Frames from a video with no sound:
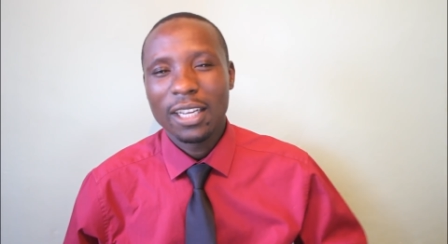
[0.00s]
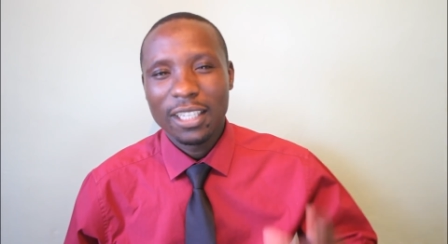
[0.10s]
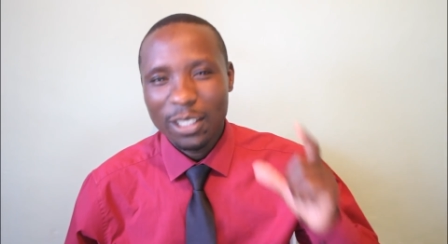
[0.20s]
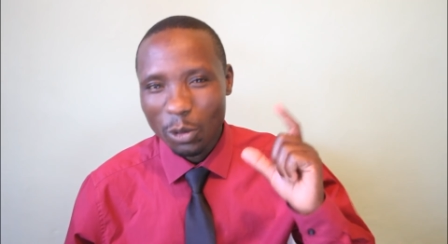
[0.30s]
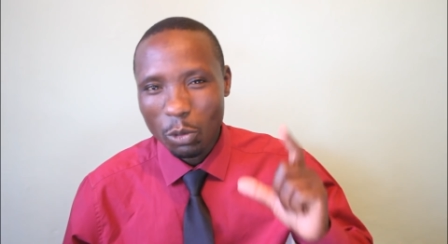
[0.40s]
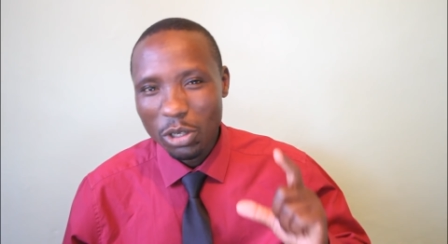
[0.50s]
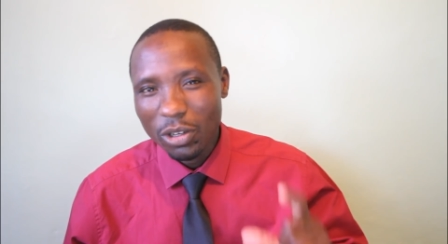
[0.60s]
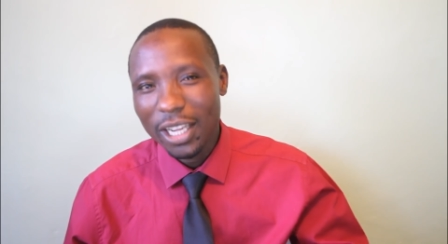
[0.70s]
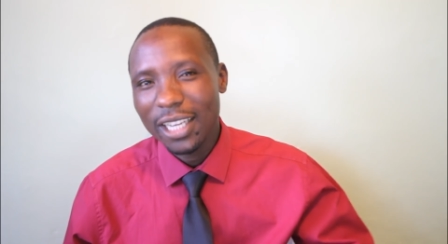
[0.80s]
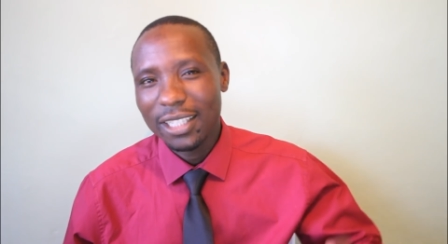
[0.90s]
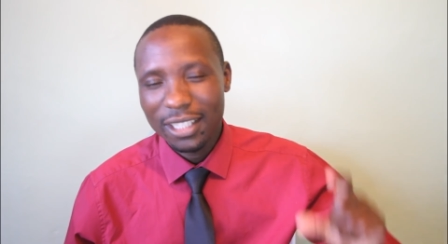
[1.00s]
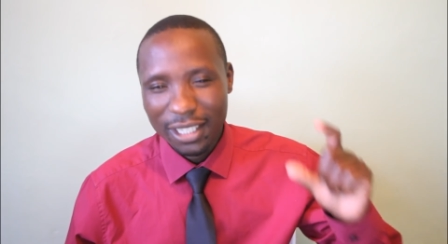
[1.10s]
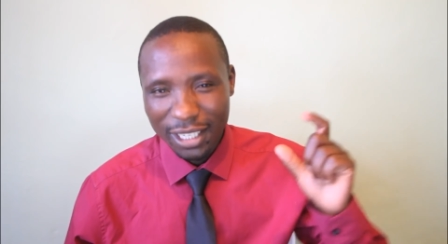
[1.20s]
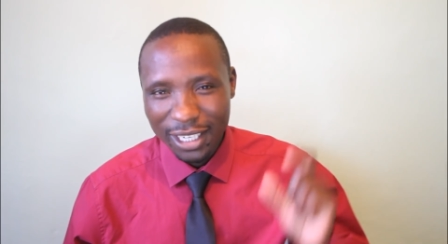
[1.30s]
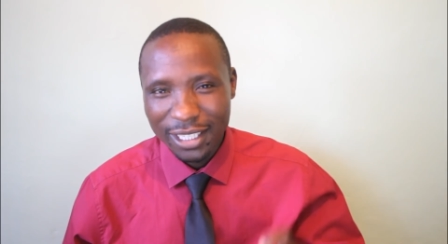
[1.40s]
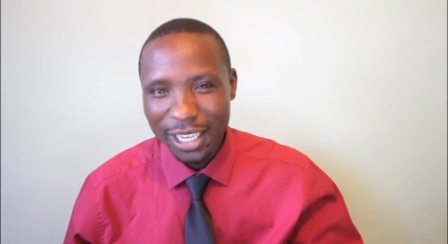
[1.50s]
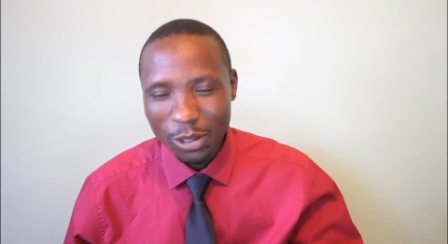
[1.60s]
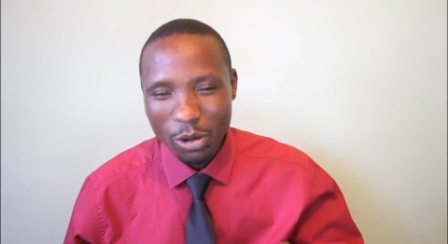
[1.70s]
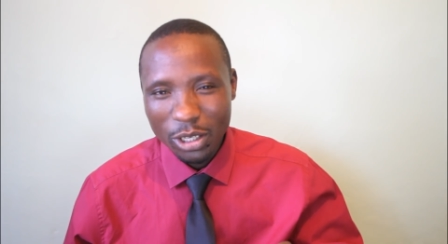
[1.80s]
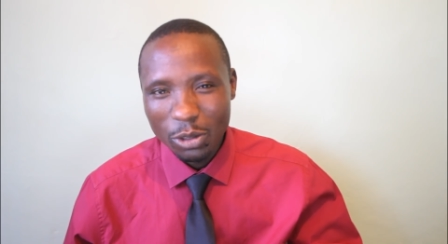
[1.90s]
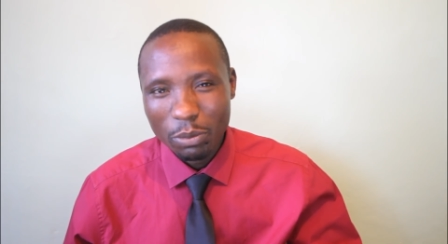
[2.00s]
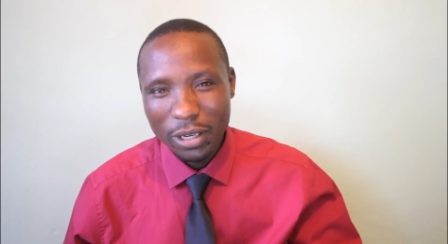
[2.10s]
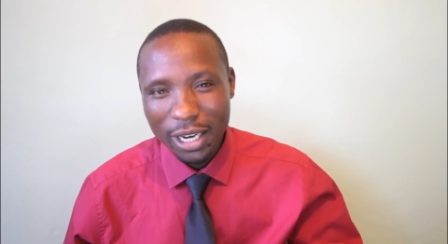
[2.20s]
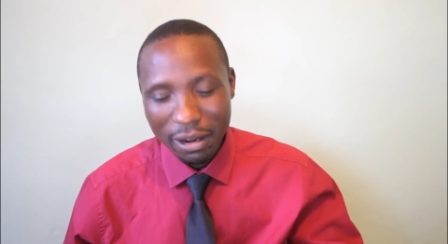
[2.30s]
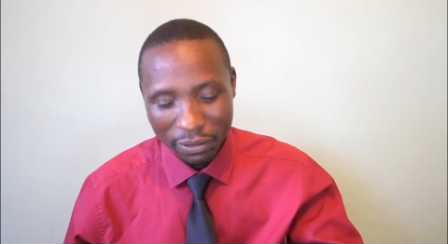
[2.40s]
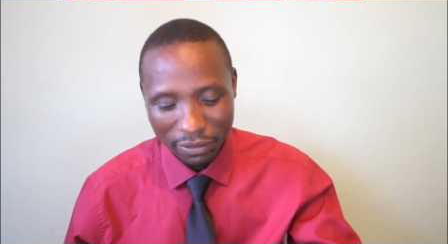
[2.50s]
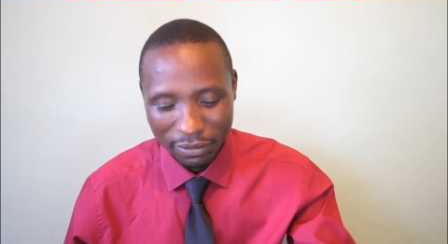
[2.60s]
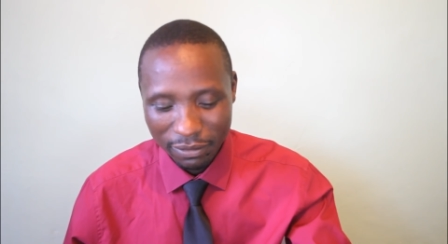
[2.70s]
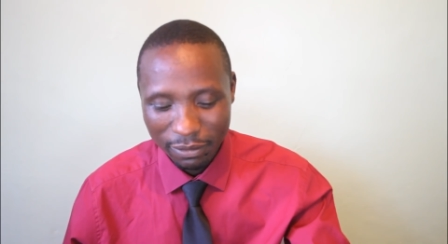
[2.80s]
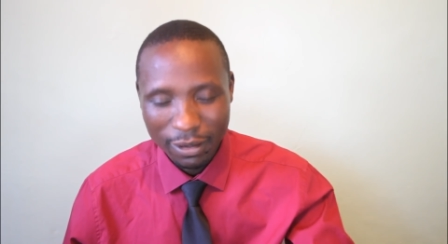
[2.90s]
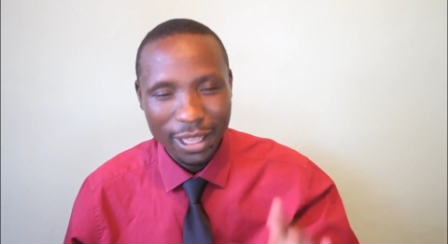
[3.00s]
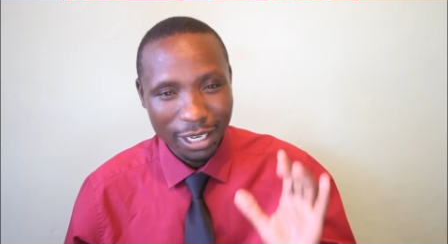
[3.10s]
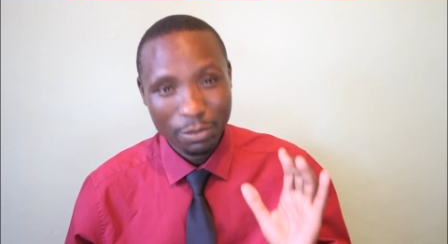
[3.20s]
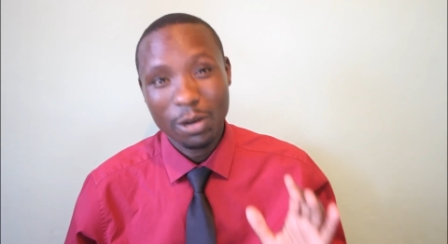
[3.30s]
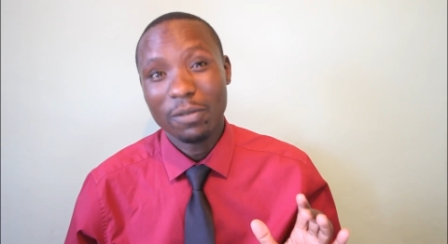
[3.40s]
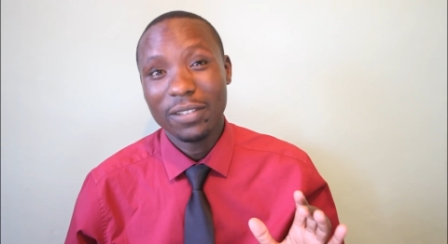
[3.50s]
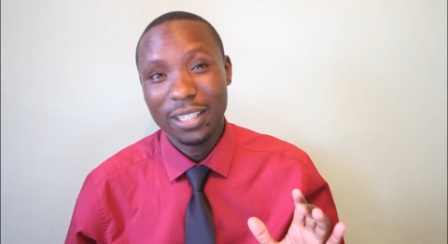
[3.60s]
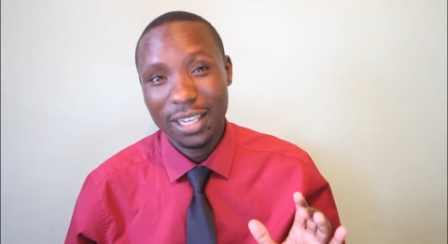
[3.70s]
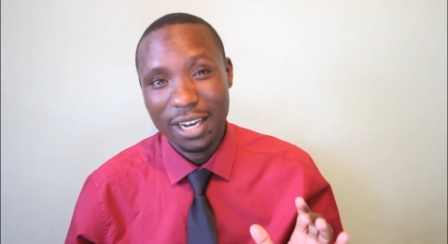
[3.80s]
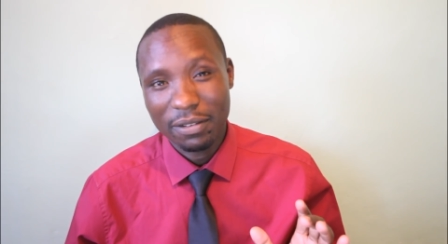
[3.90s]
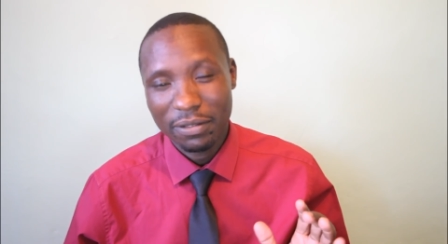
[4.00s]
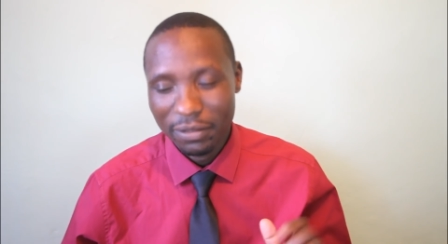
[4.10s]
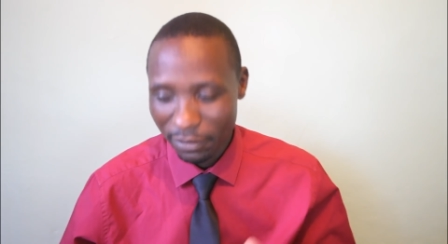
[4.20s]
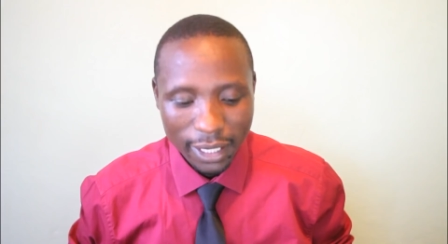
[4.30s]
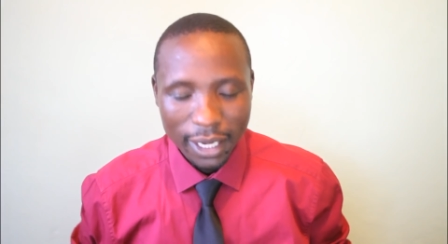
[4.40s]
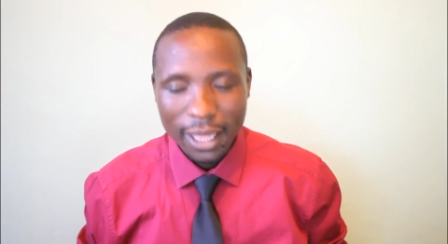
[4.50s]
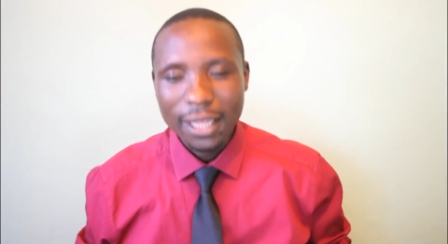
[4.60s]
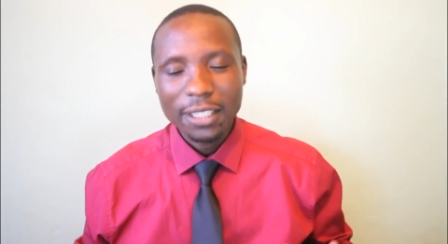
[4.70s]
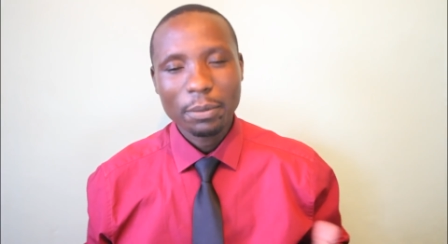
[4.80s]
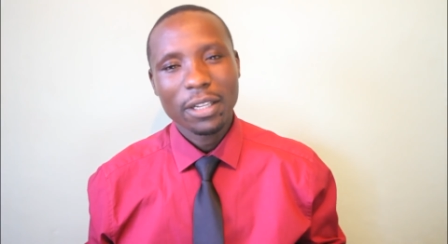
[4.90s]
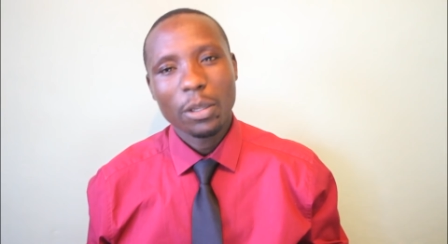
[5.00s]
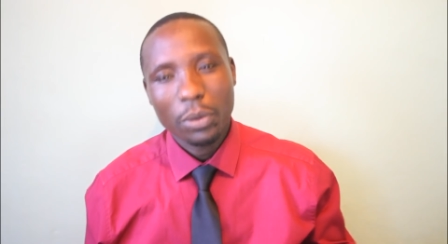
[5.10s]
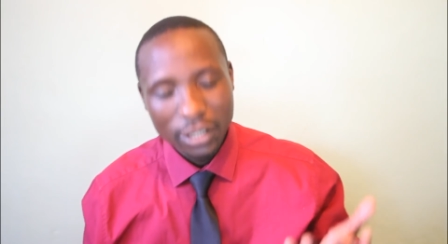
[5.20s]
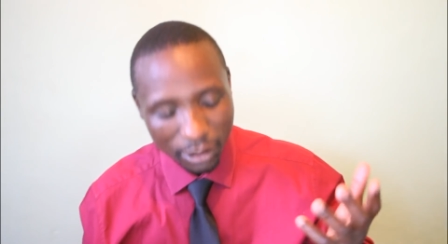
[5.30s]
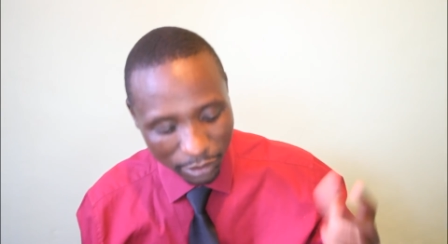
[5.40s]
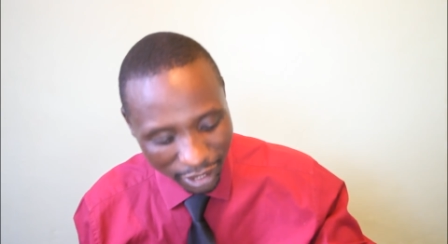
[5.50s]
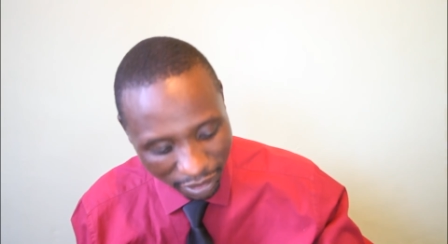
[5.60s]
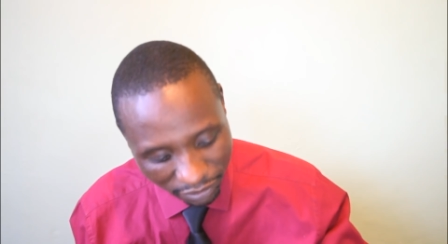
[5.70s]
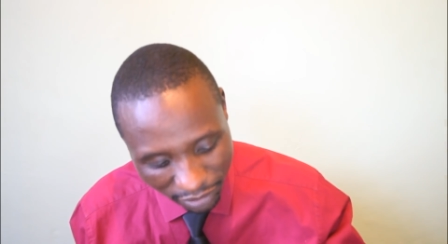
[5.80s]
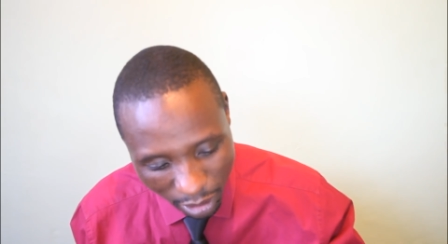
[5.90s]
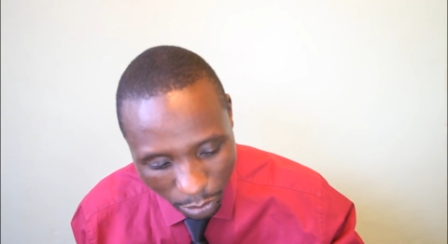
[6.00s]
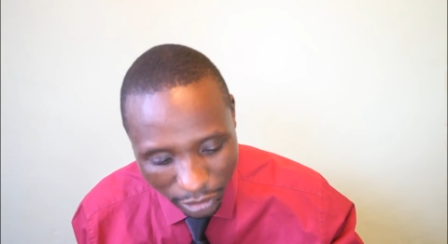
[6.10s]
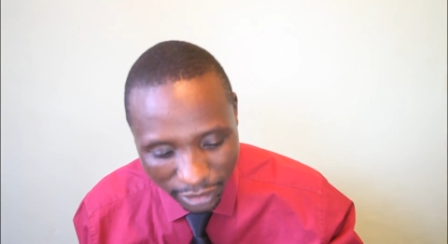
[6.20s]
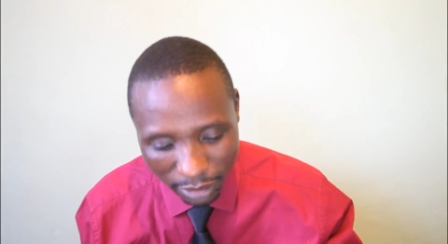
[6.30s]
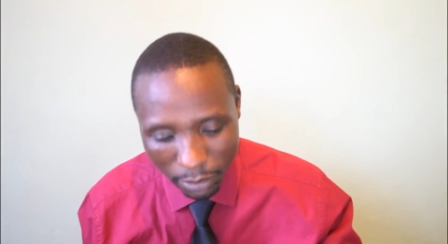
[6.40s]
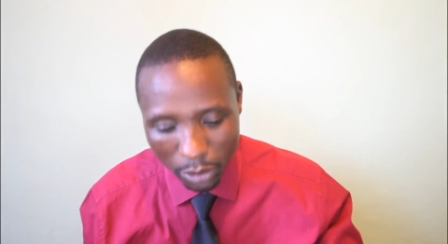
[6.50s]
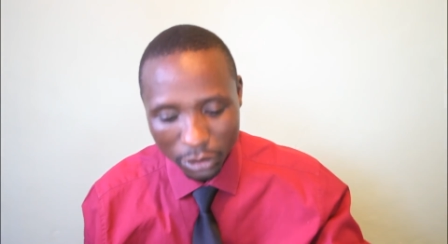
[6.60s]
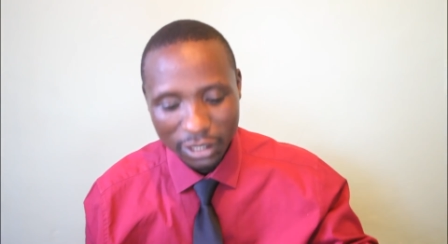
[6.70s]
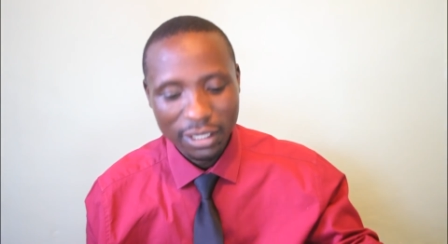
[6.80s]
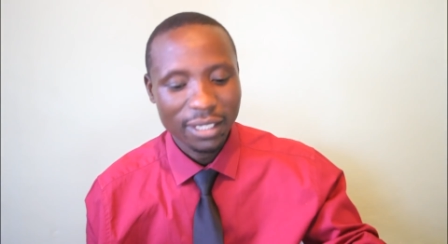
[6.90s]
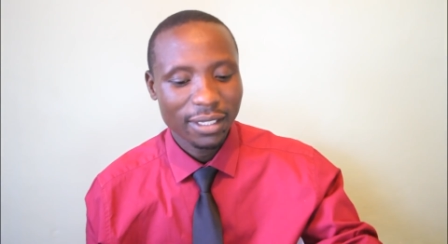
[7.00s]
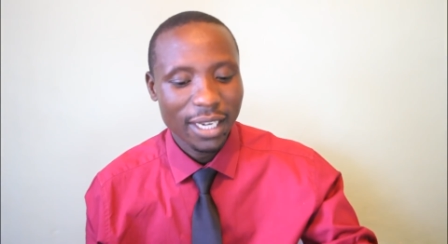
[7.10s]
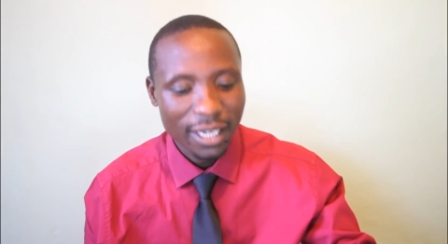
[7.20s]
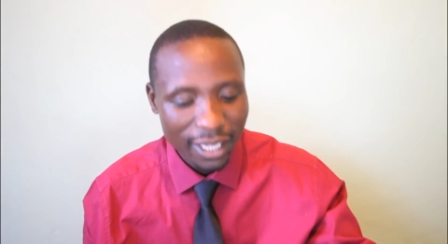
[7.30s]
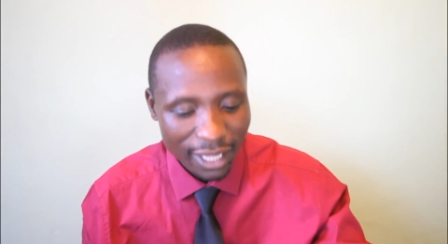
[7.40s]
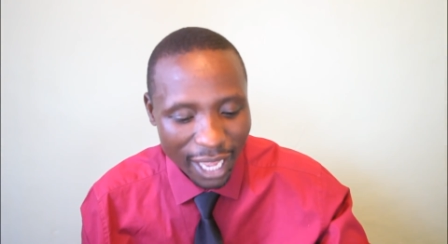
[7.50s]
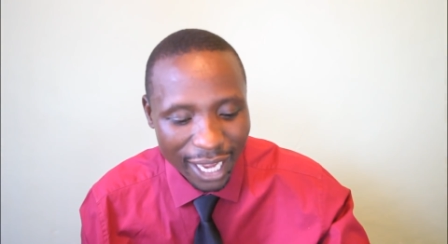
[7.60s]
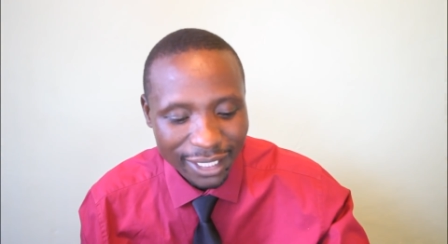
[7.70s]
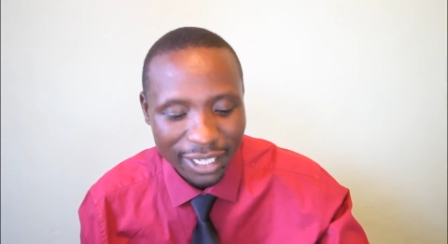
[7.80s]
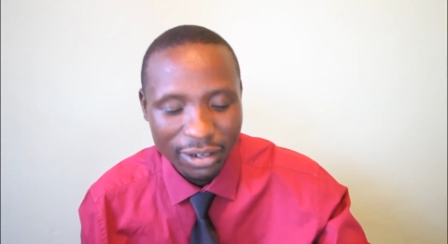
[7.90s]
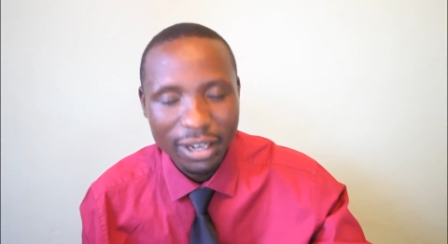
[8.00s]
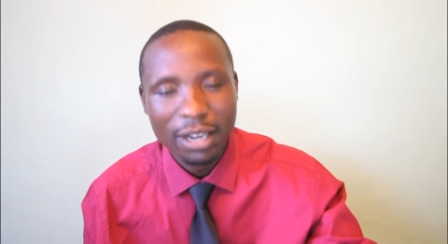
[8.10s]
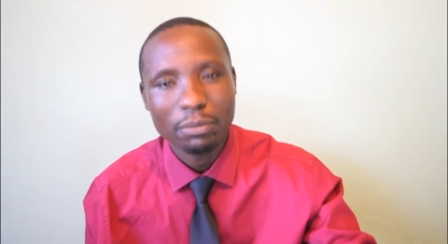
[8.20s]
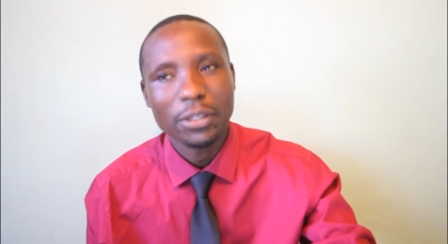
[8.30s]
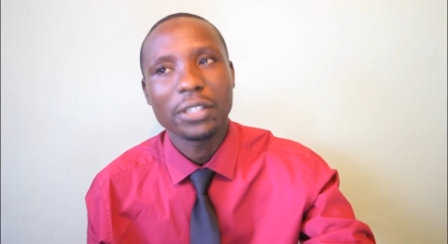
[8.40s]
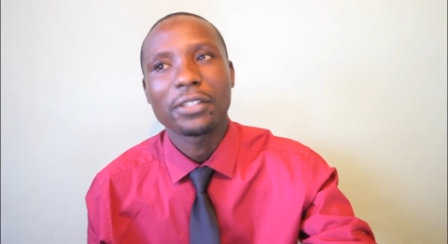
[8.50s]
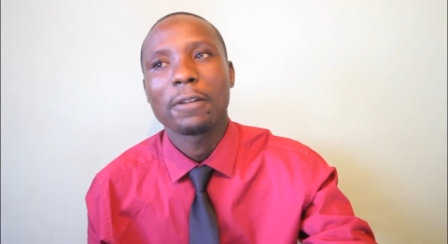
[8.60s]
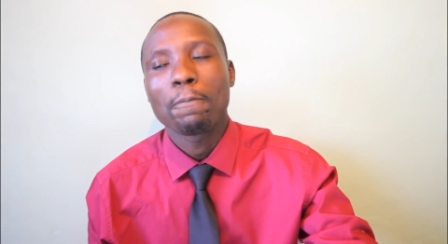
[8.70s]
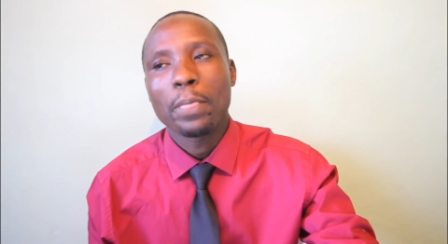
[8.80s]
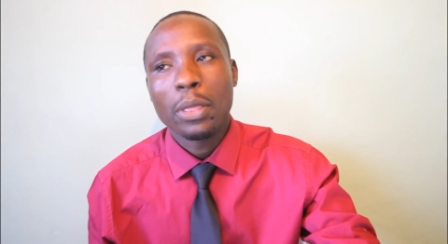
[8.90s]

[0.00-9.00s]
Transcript: So question is, is that going to be enough? Will that be convincing enough? The other aspect ourselves now is about sustaining the anti-Raila campaigns.